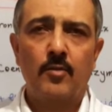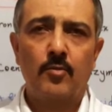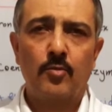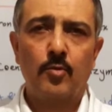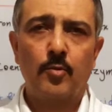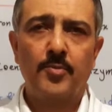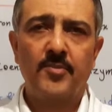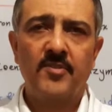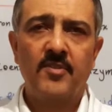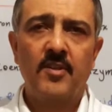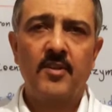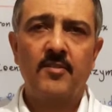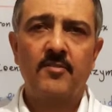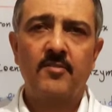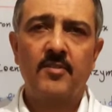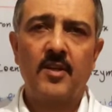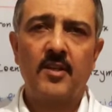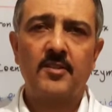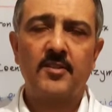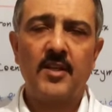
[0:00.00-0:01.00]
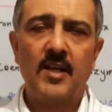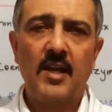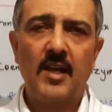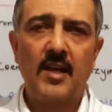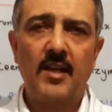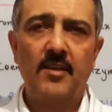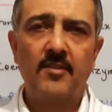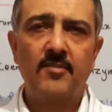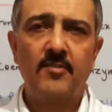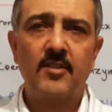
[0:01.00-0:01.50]
groups such
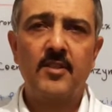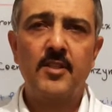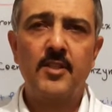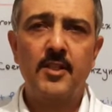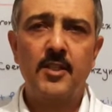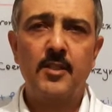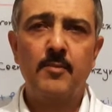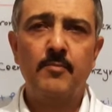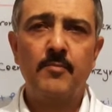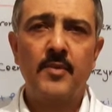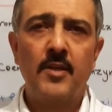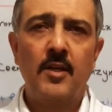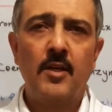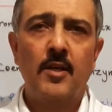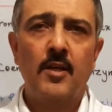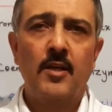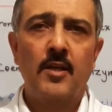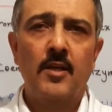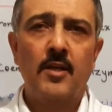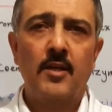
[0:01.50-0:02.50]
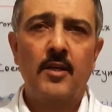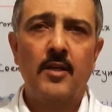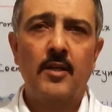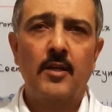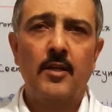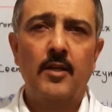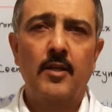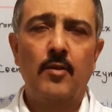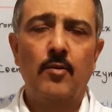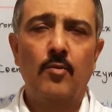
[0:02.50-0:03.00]
as heme
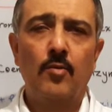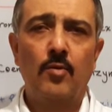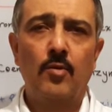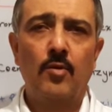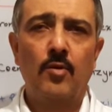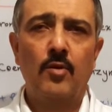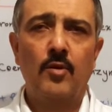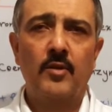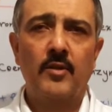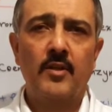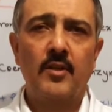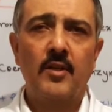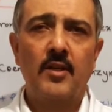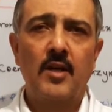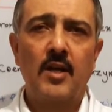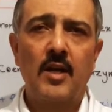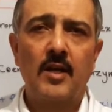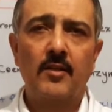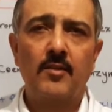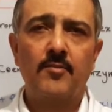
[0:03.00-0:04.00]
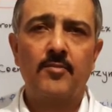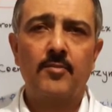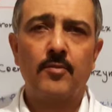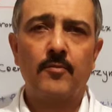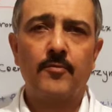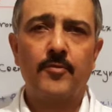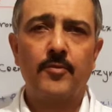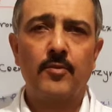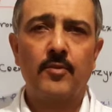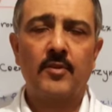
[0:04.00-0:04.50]
or iron
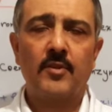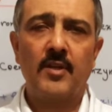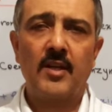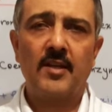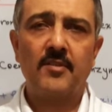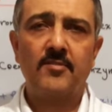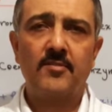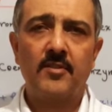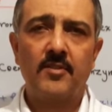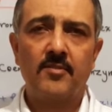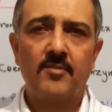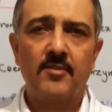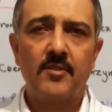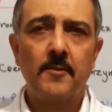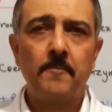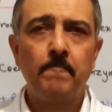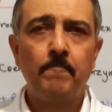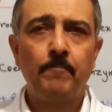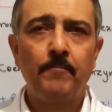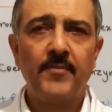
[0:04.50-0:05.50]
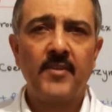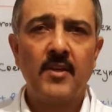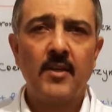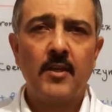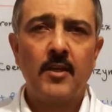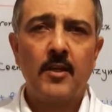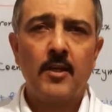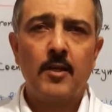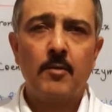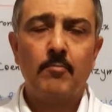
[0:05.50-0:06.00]
sulfur clusters.
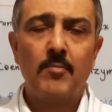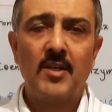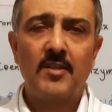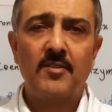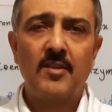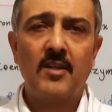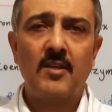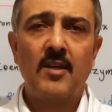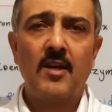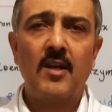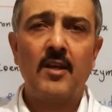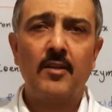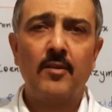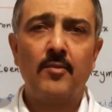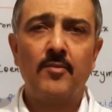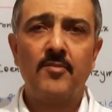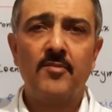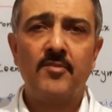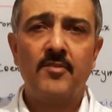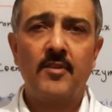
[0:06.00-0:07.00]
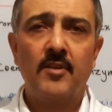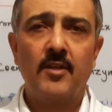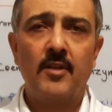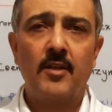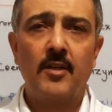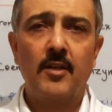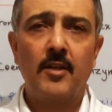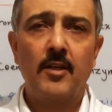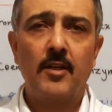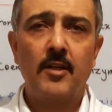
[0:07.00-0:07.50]
Metal ions
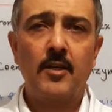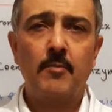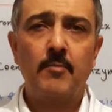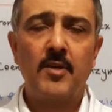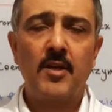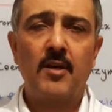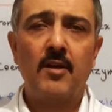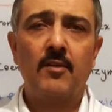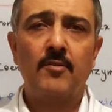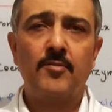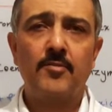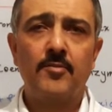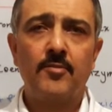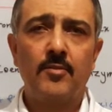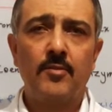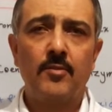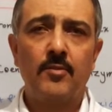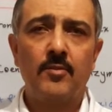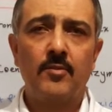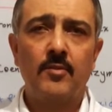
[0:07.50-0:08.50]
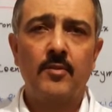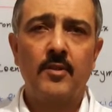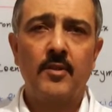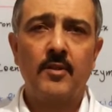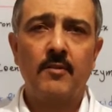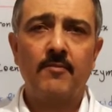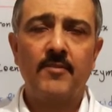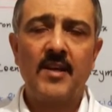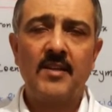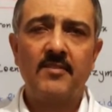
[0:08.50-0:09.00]
may also
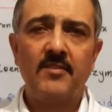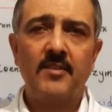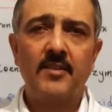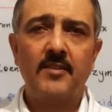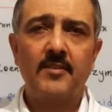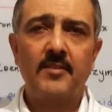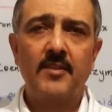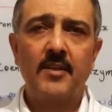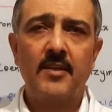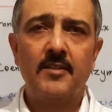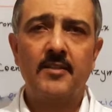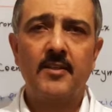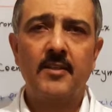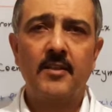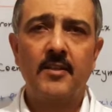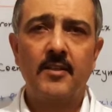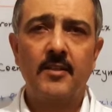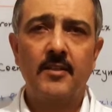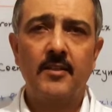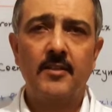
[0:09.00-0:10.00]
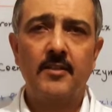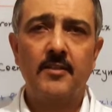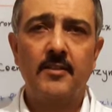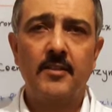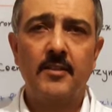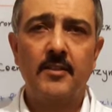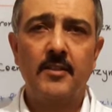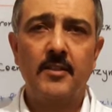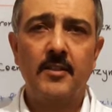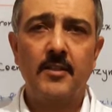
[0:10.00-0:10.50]
facilitate
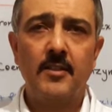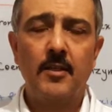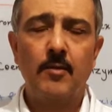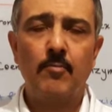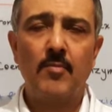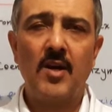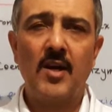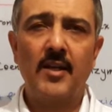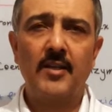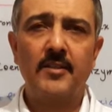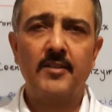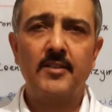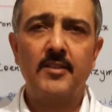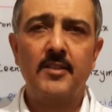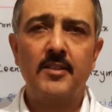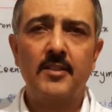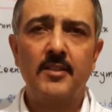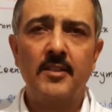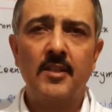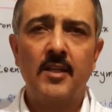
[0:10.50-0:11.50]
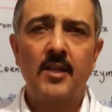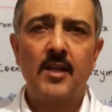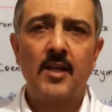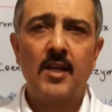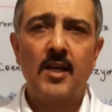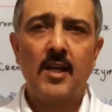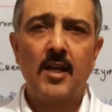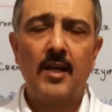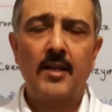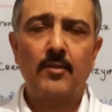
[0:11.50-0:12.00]
the binding
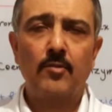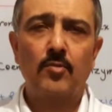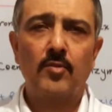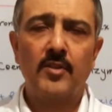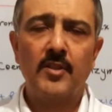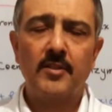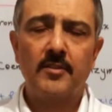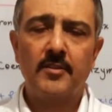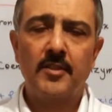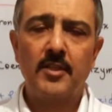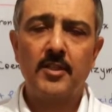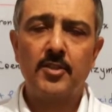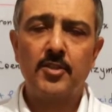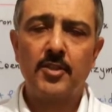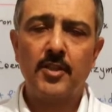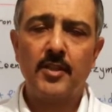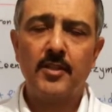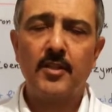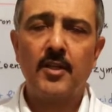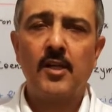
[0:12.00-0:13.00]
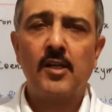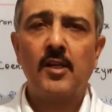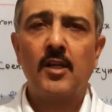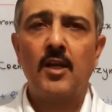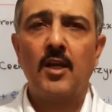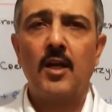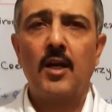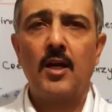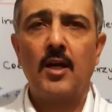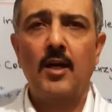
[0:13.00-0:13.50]
and orientation
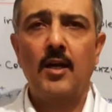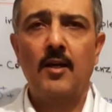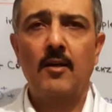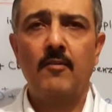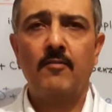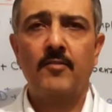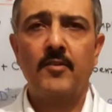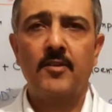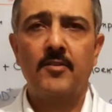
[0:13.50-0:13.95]
of